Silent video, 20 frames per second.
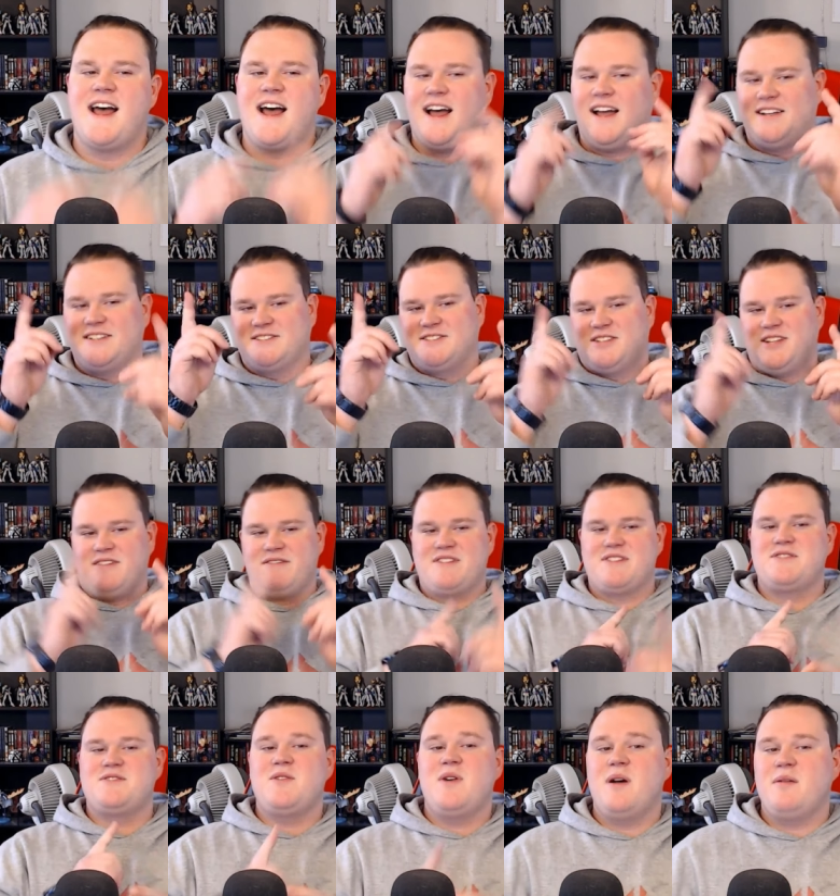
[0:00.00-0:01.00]
i also love
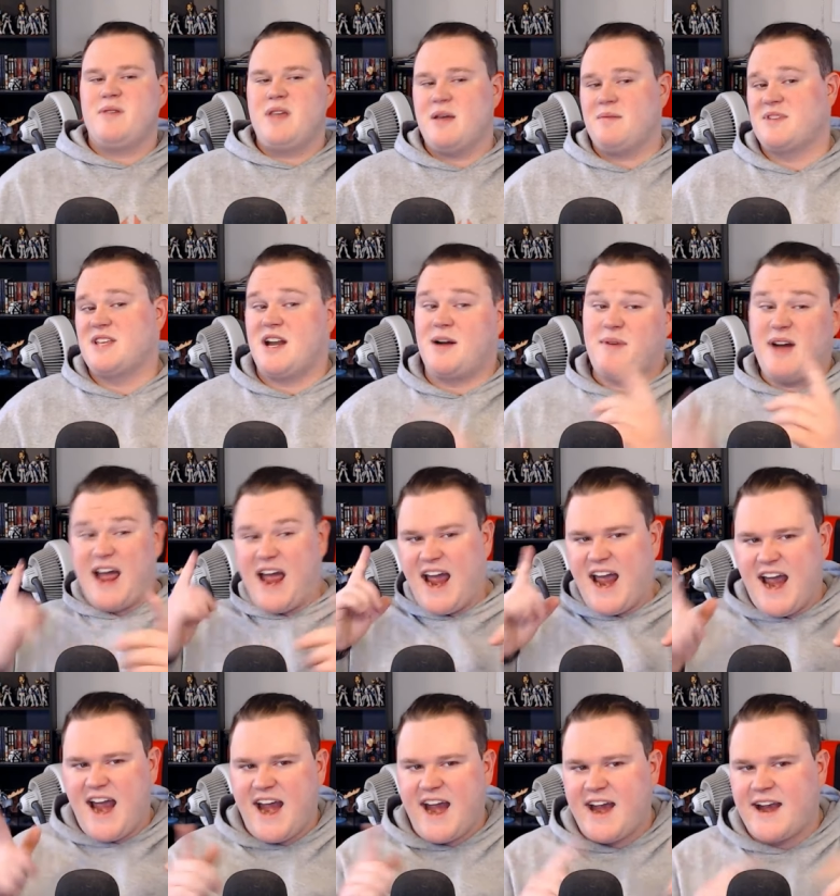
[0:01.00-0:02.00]
this new webcam setup
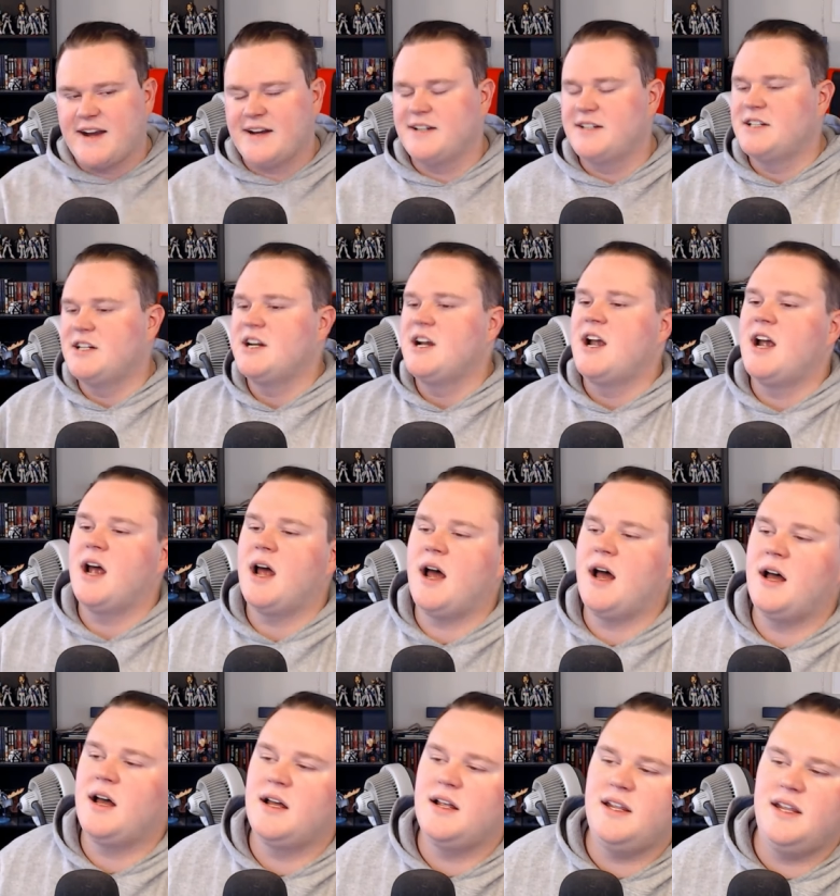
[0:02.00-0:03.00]

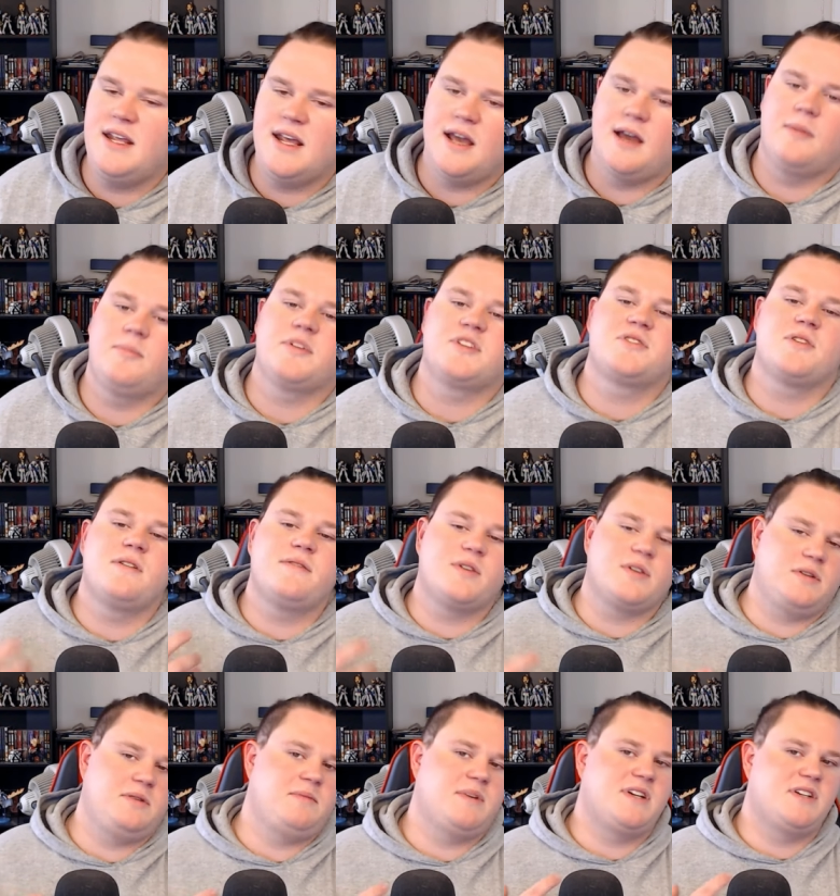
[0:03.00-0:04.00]
uh, yeah, but so I've
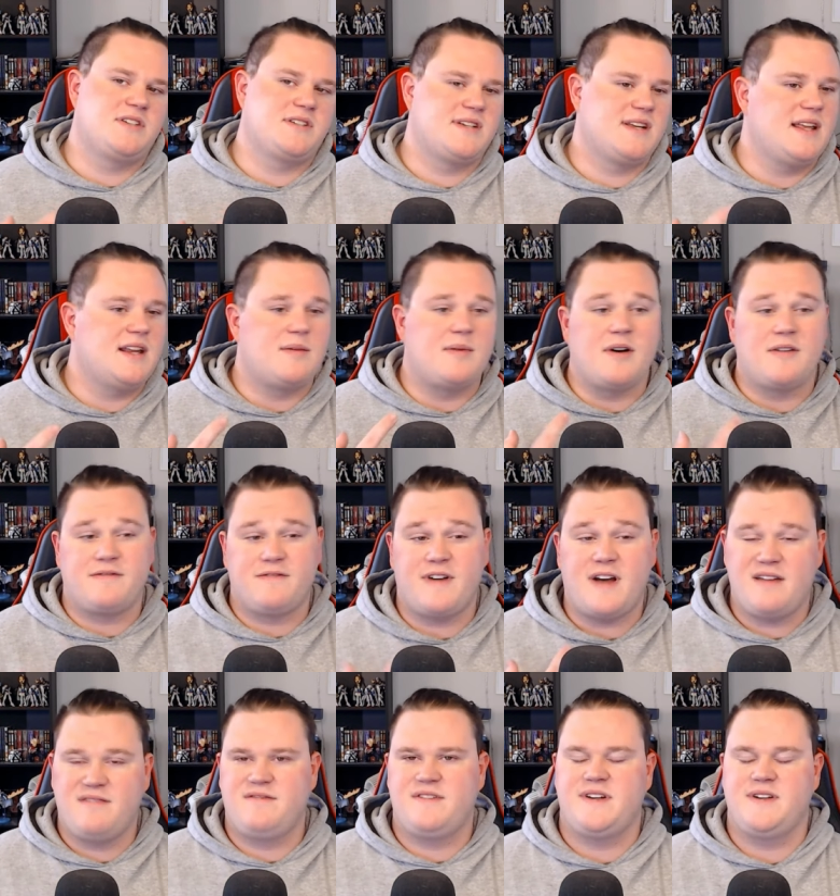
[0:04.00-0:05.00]
only managed to get about
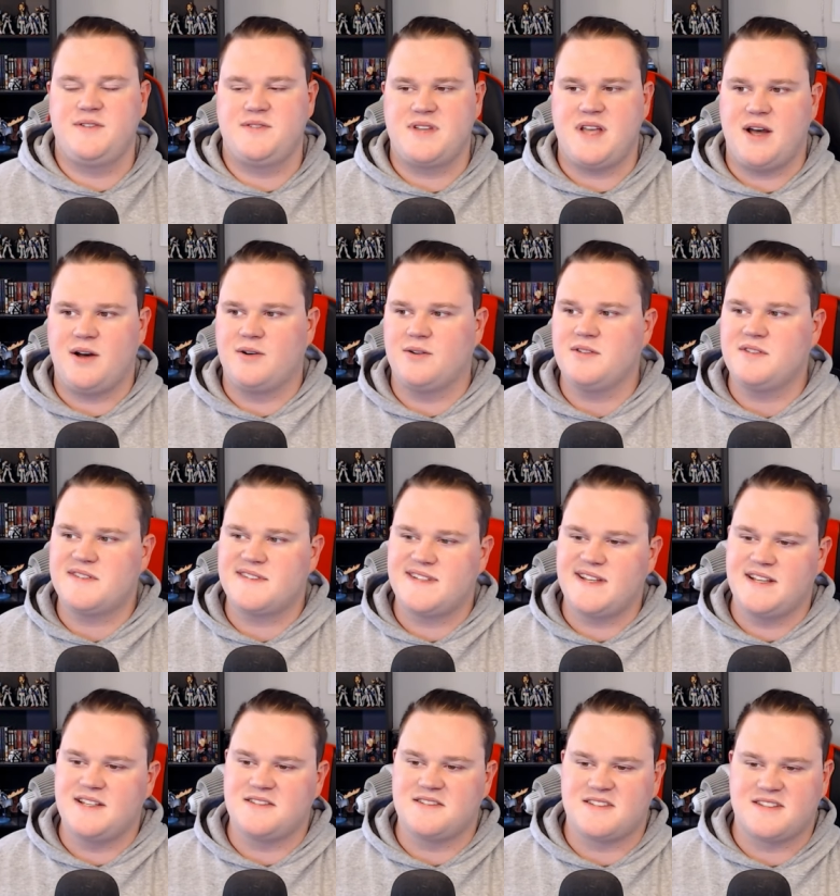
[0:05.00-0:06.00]
five videos out
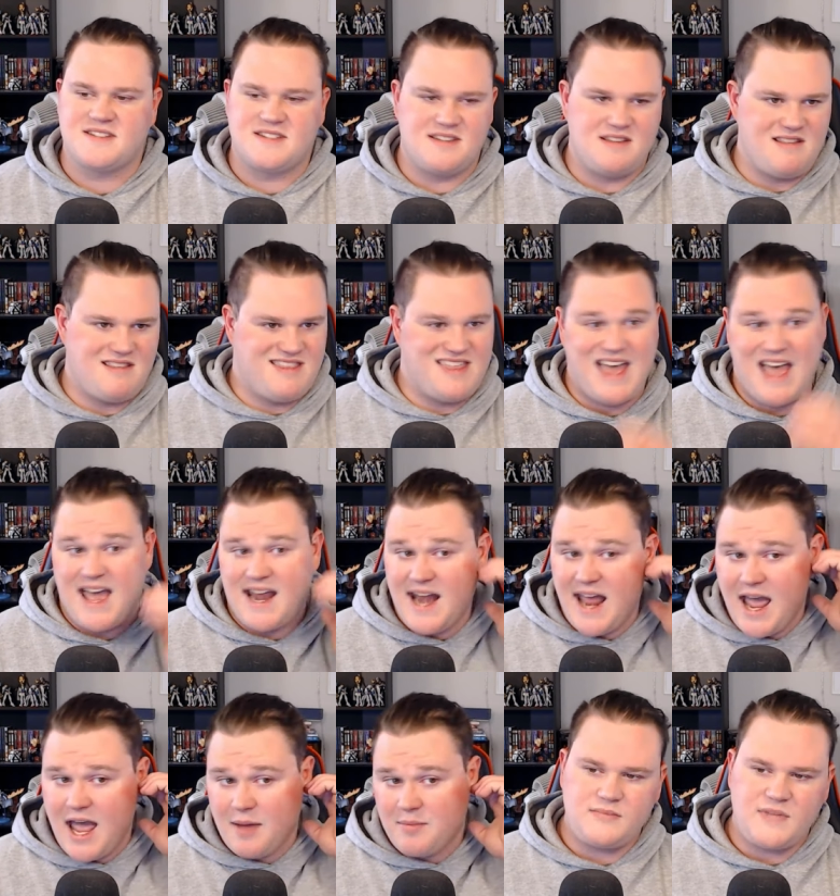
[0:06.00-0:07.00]
since that
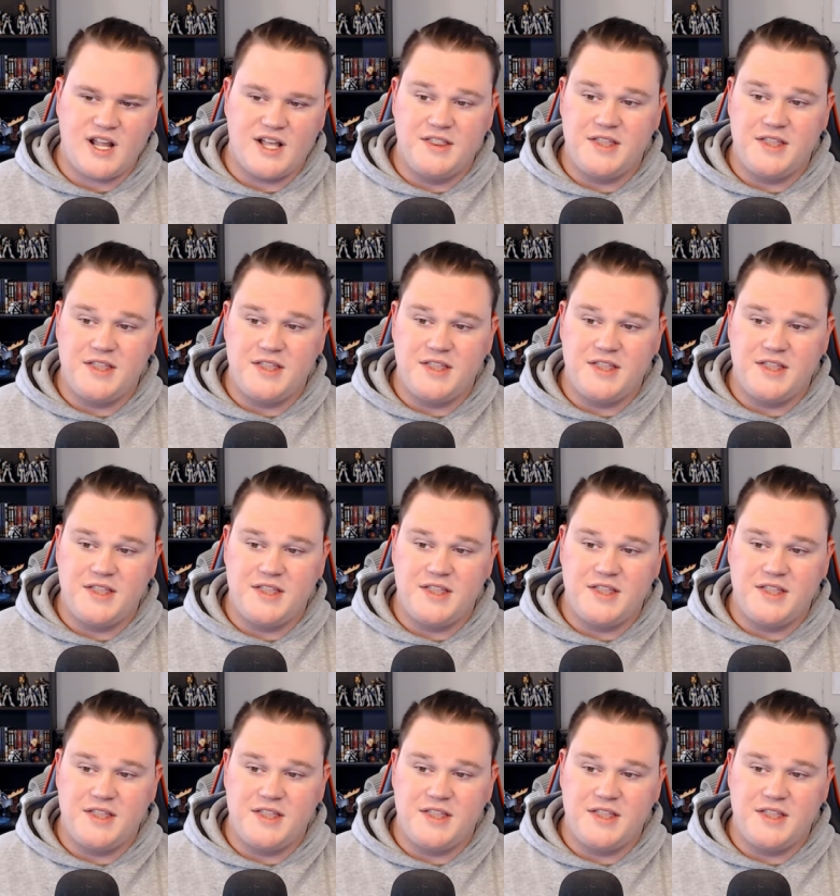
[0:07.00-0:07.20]
happened.